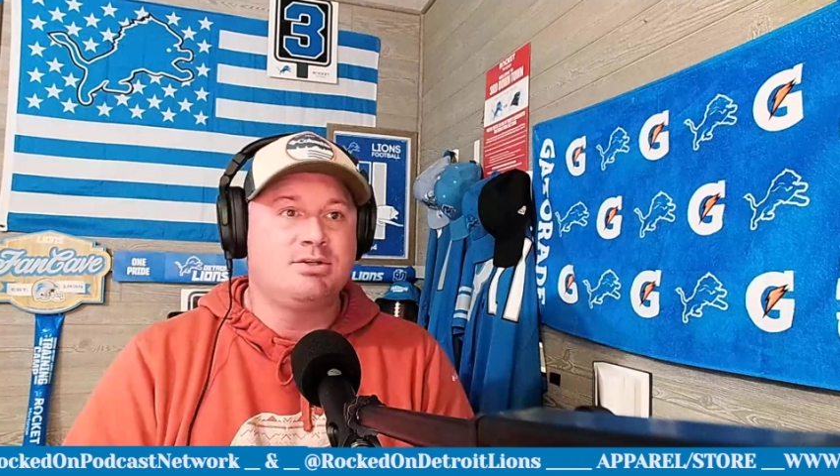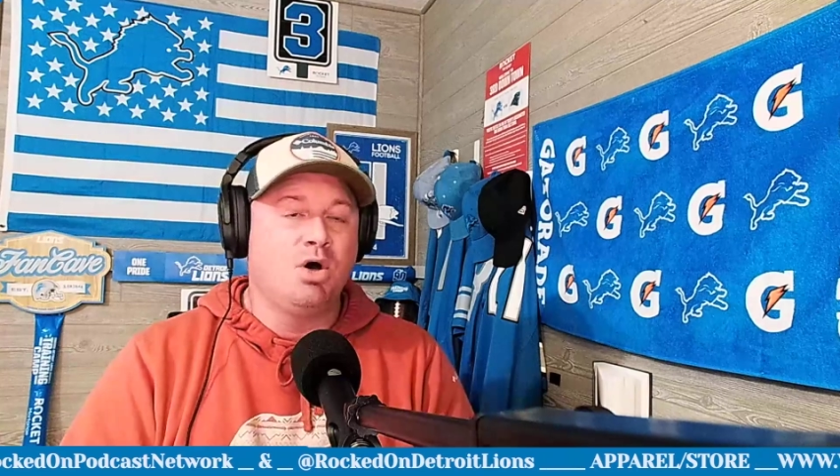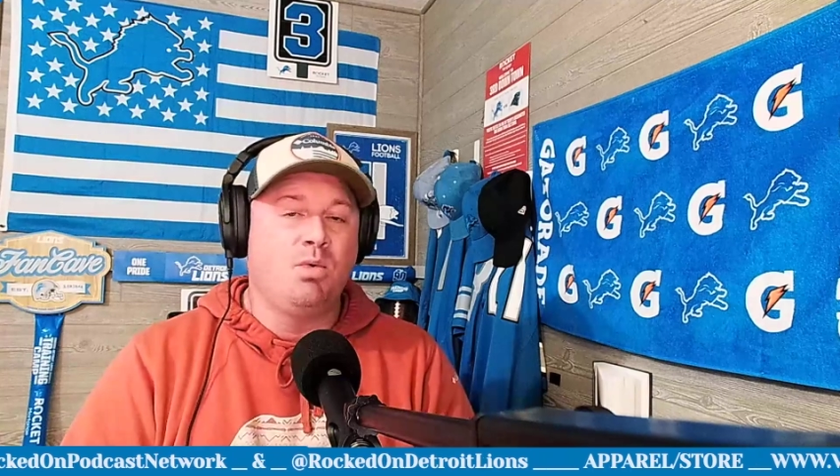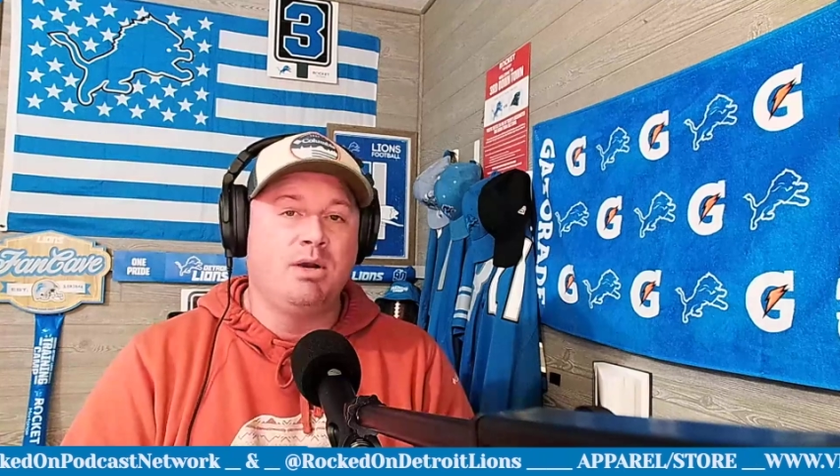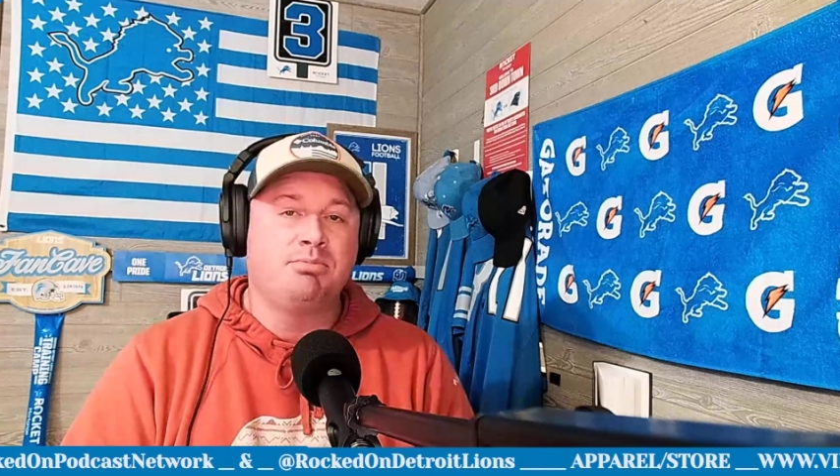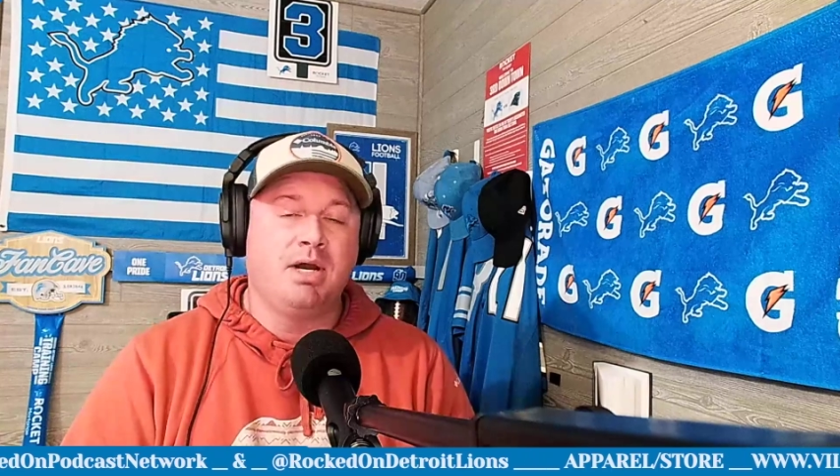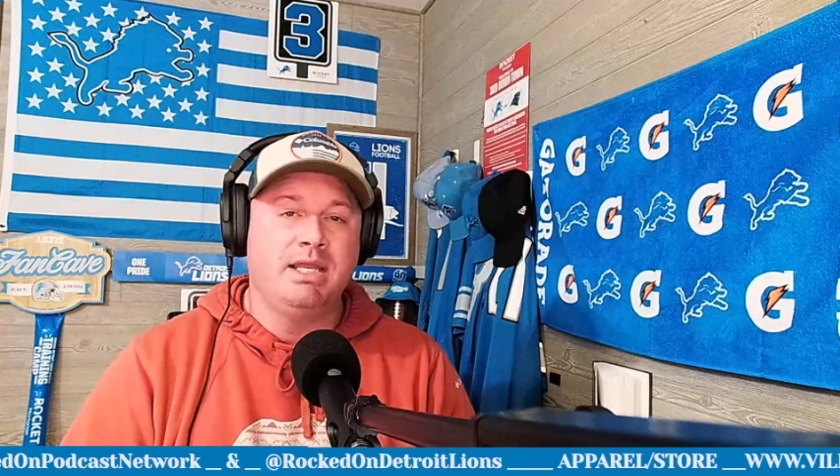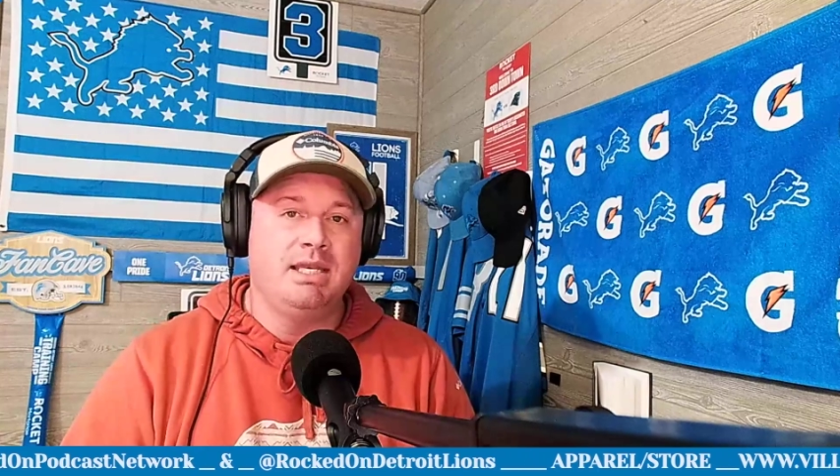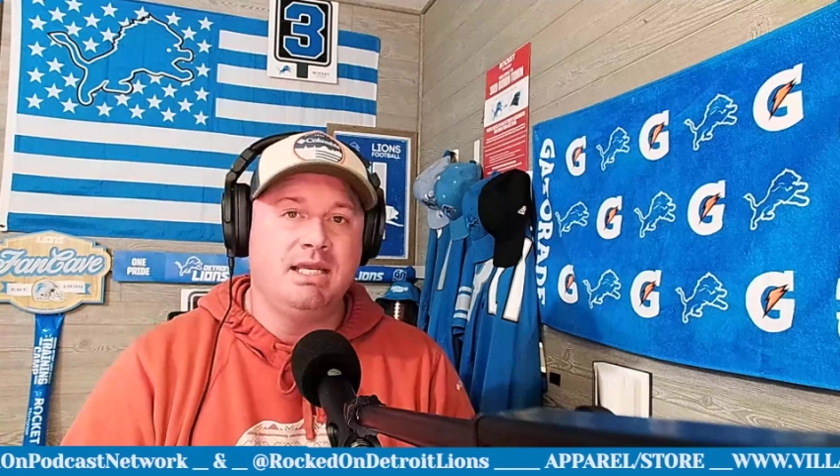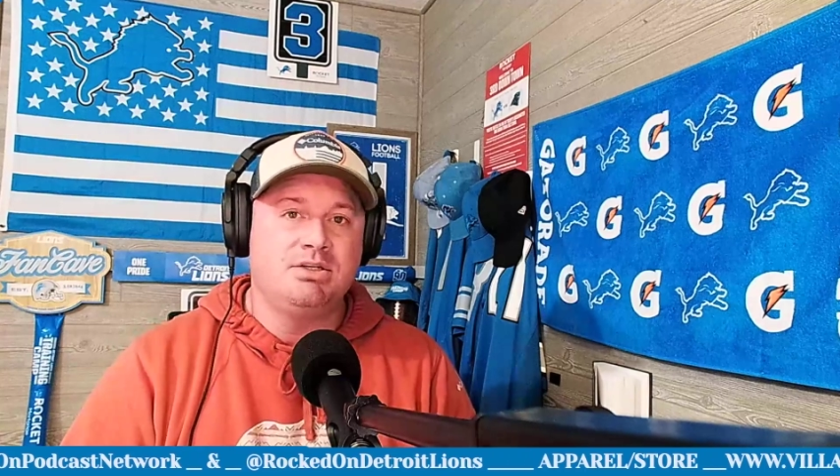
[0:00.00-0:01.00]
Go One
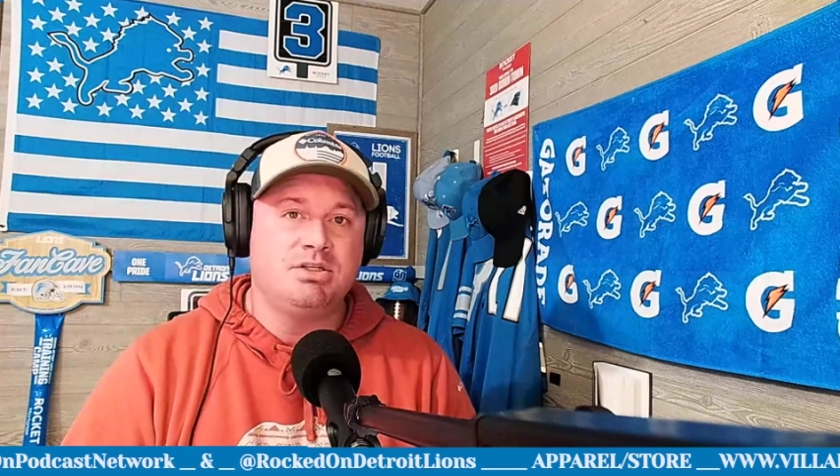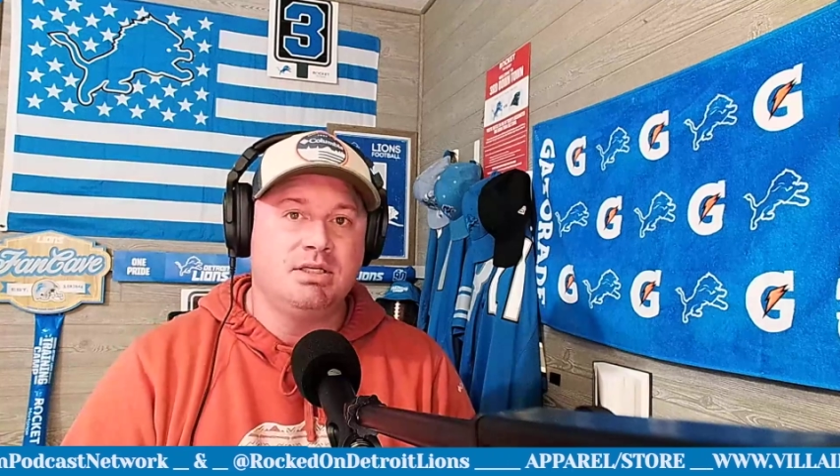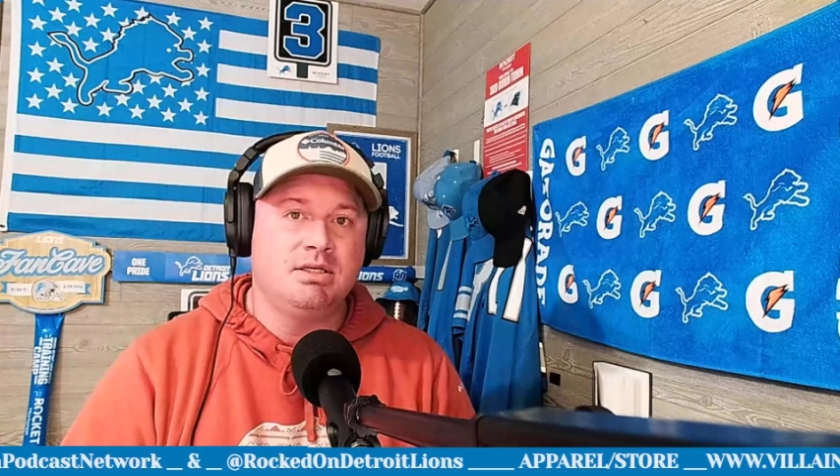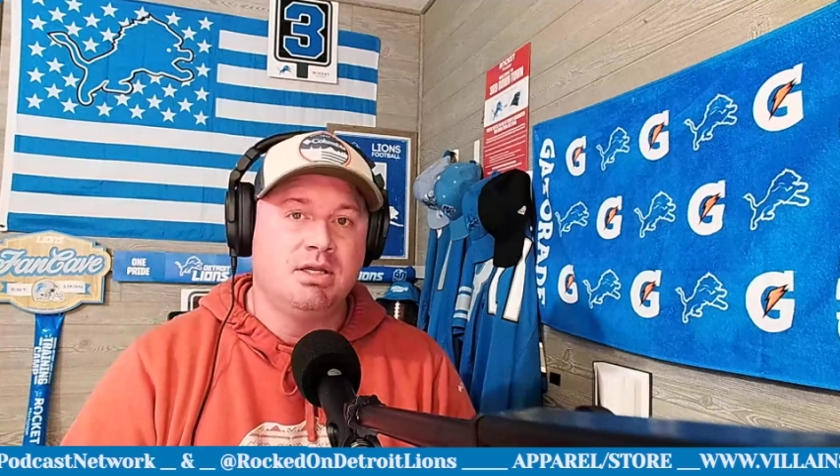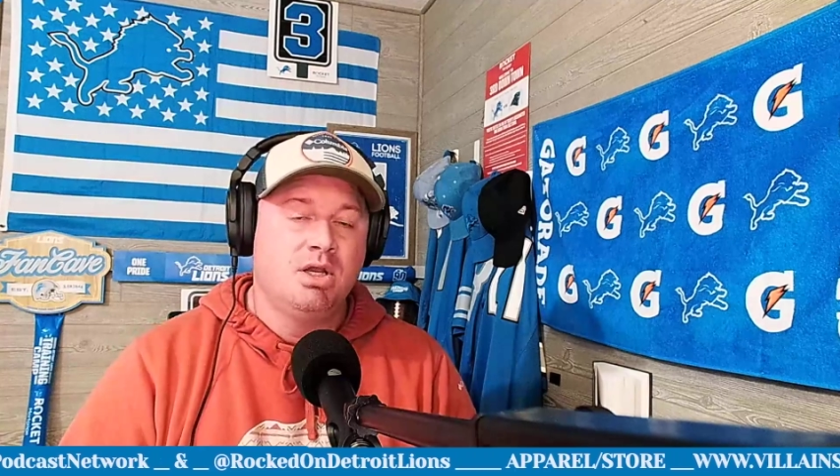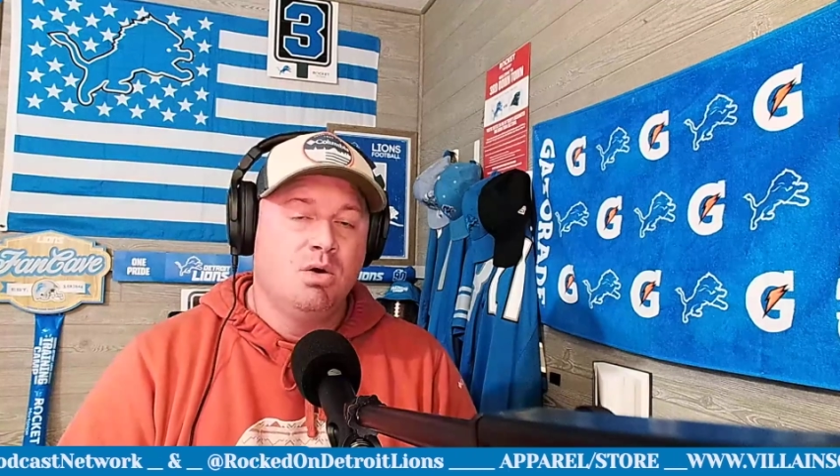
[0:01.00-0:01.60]
Pride Nation.